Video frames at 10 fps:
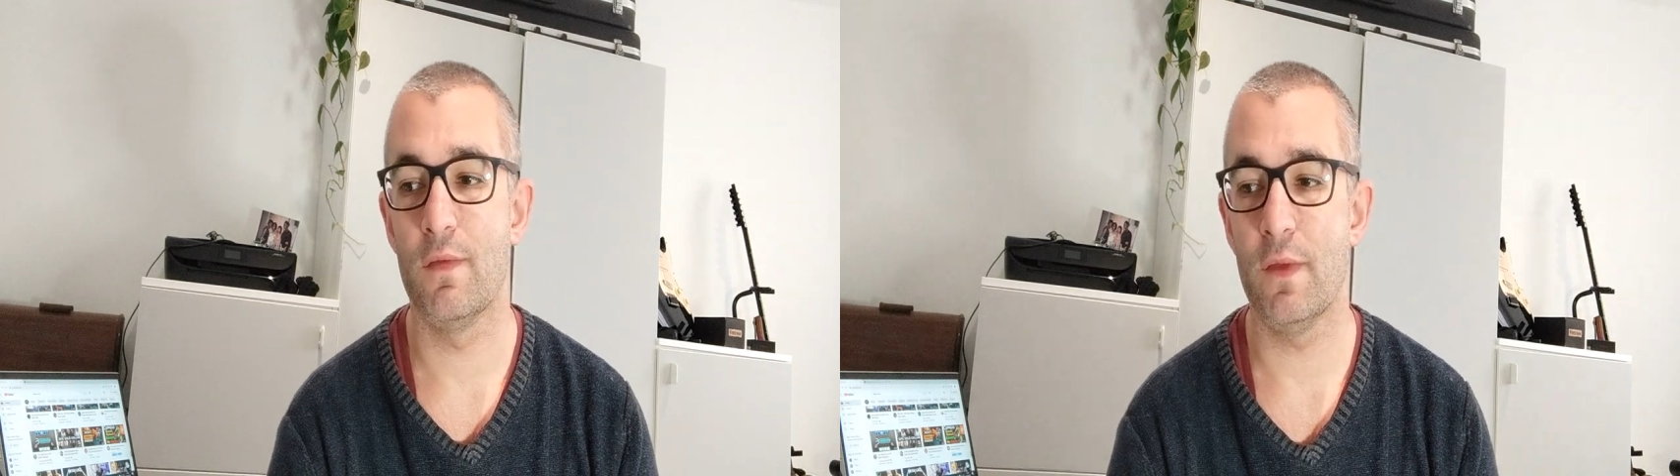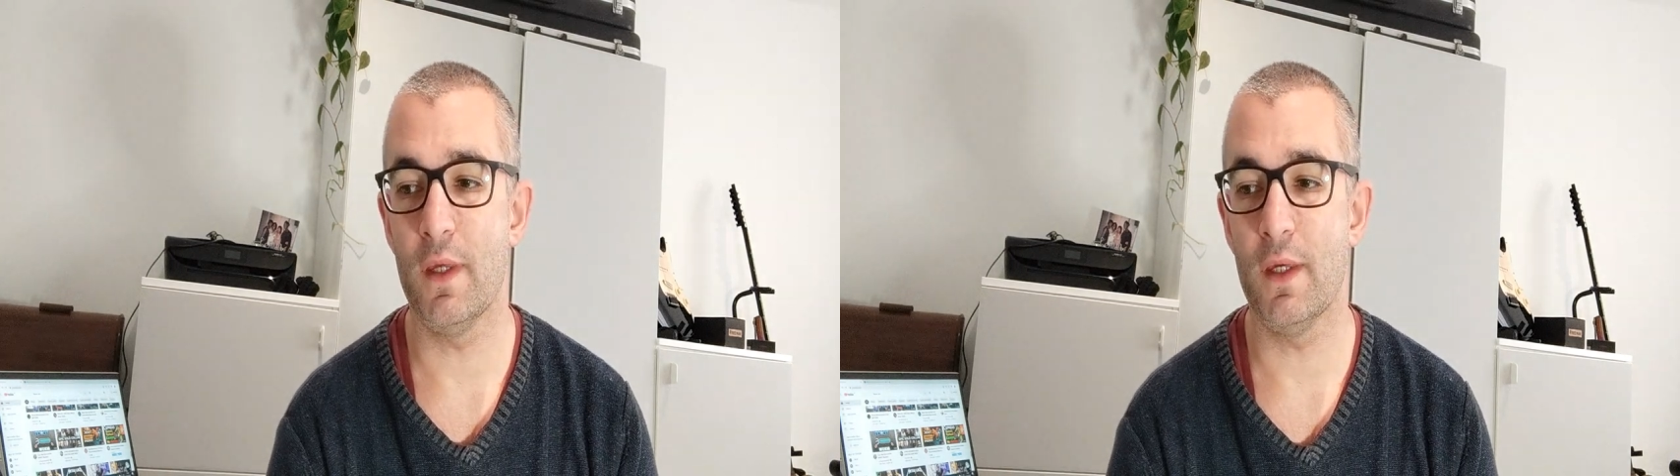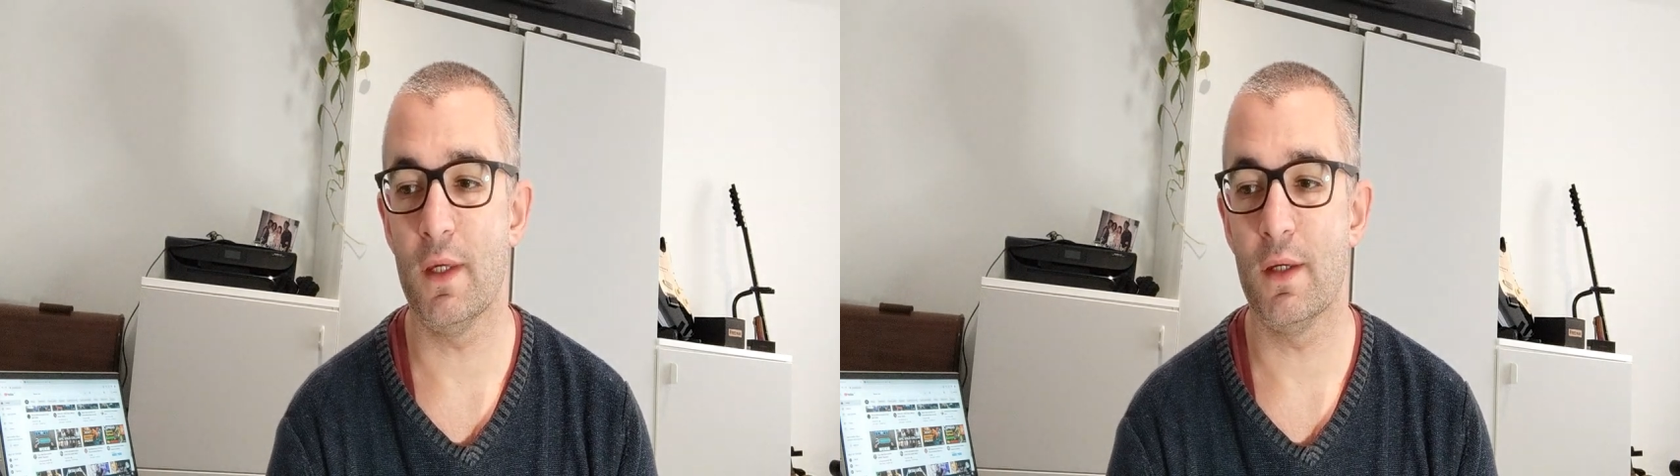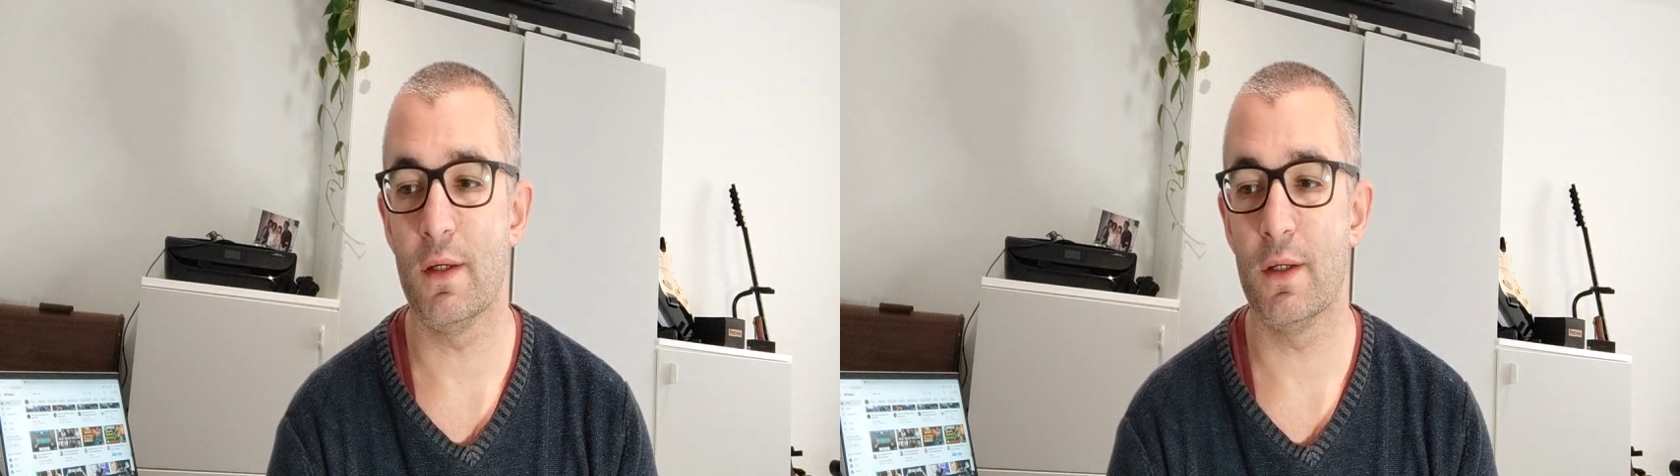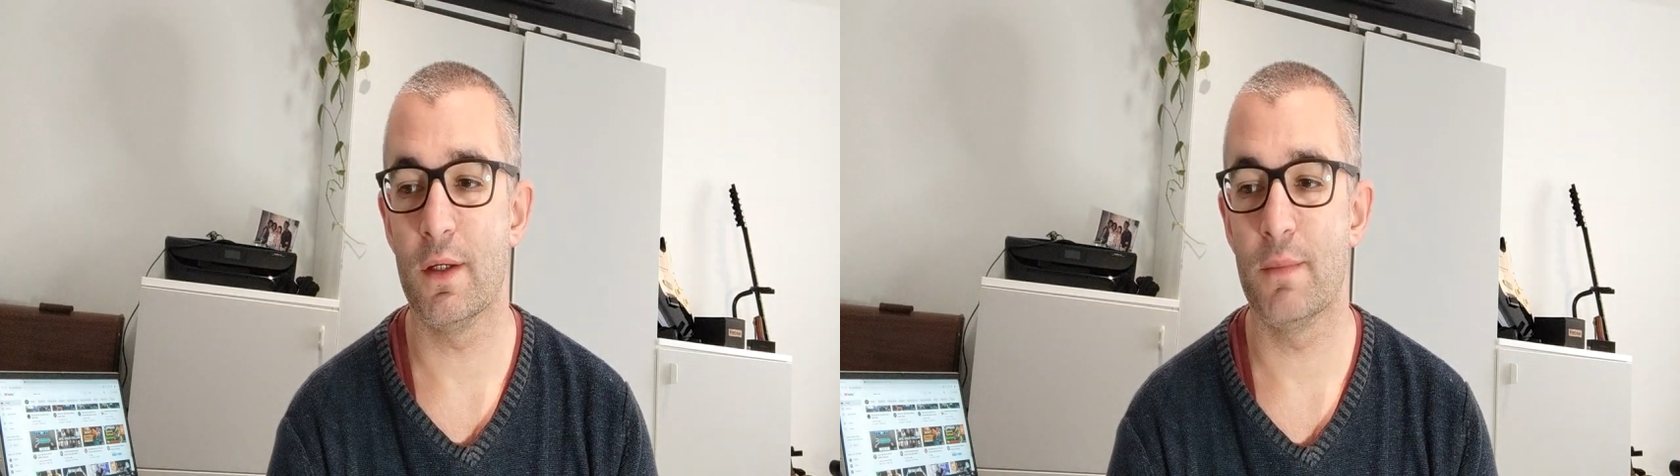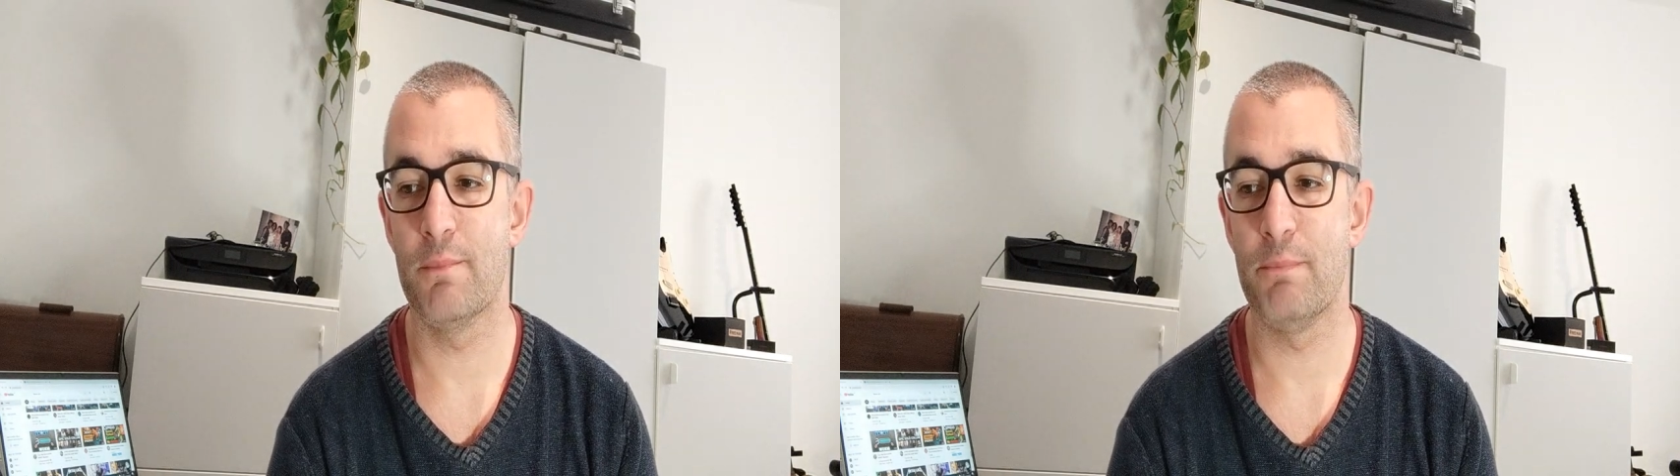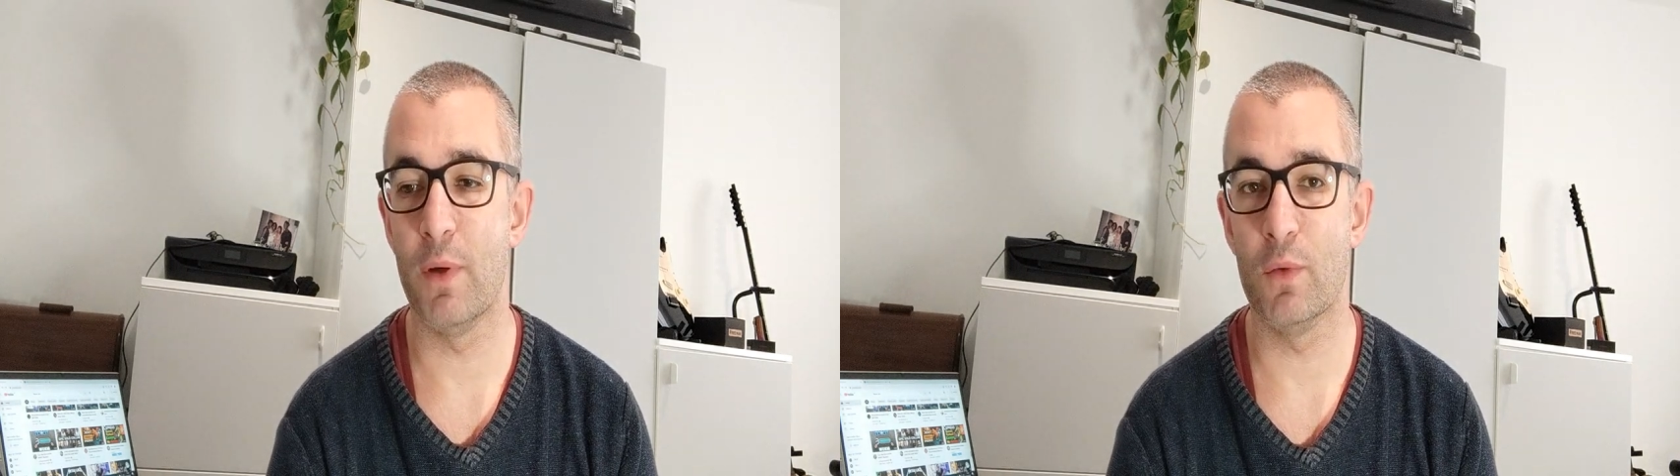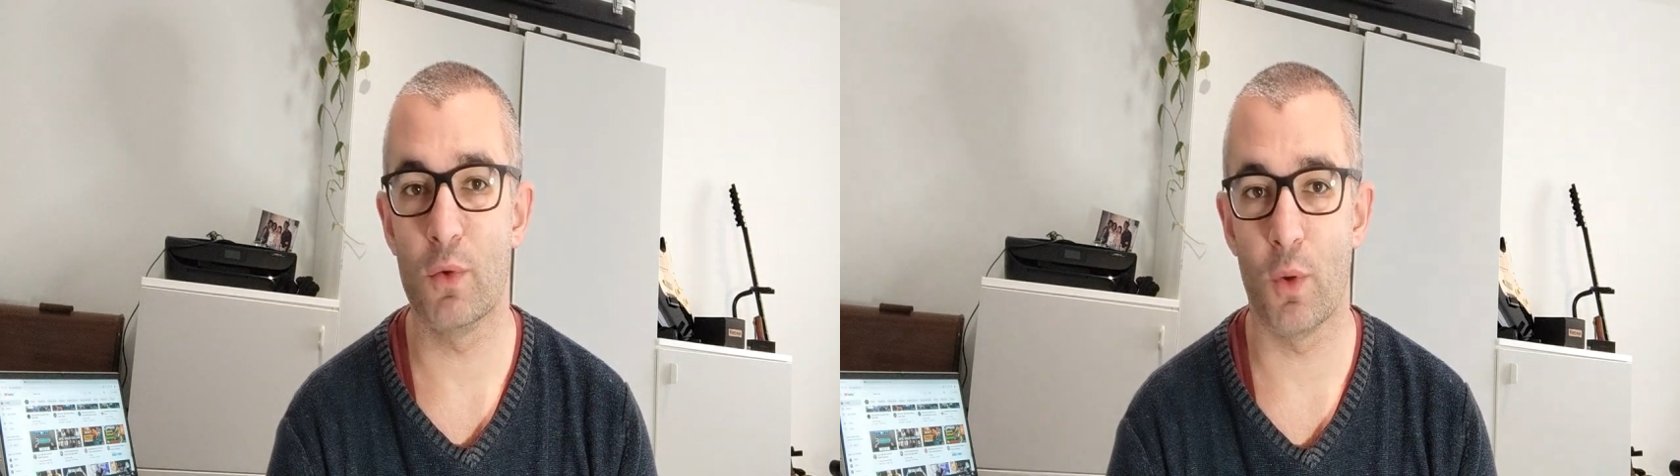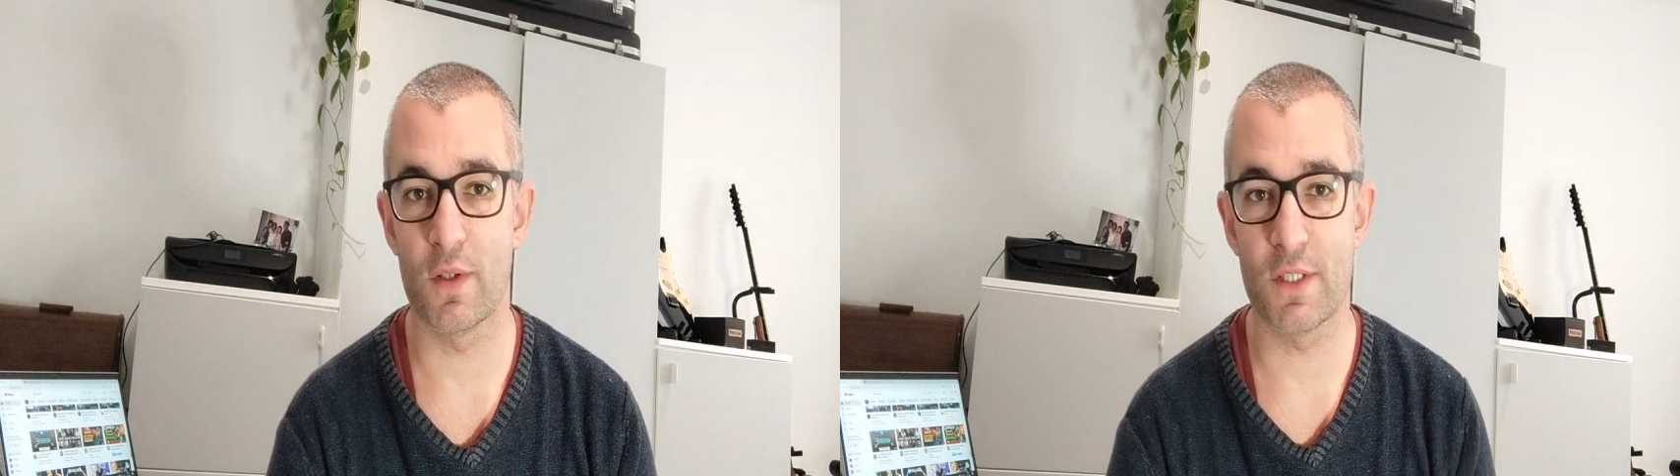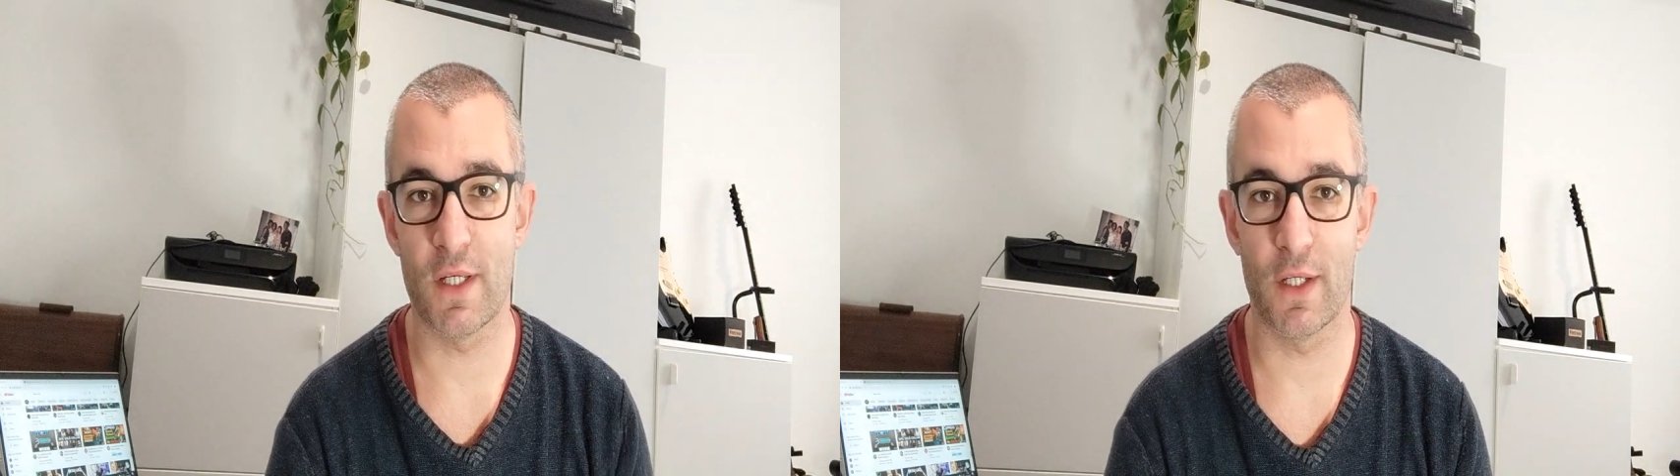The build
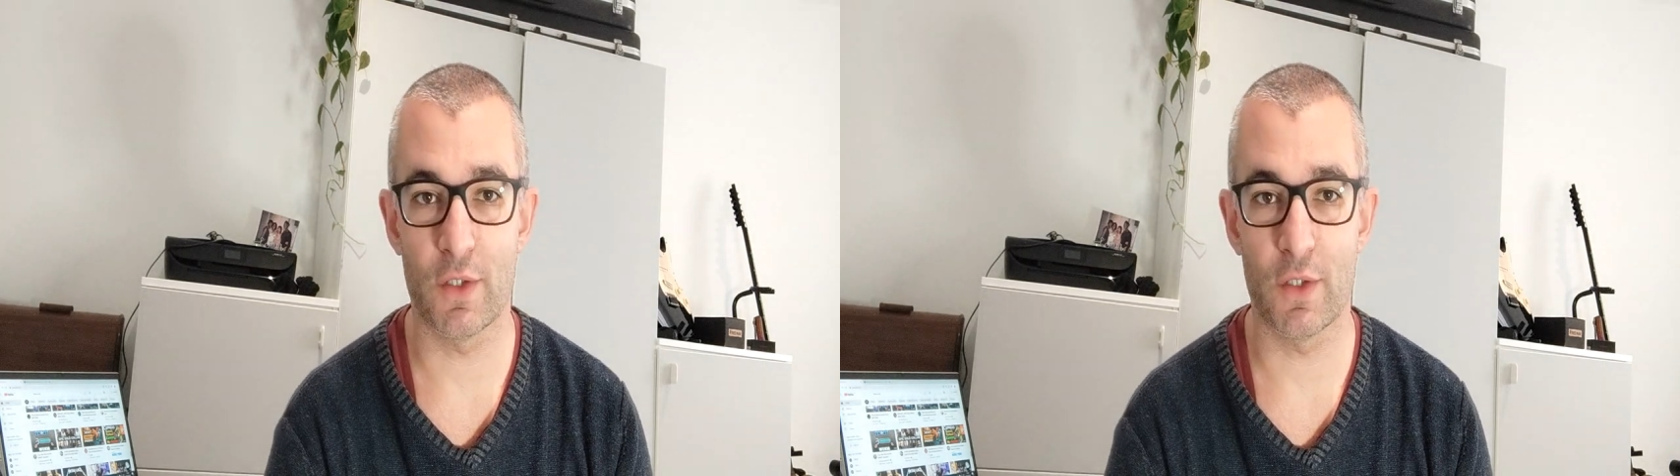quality and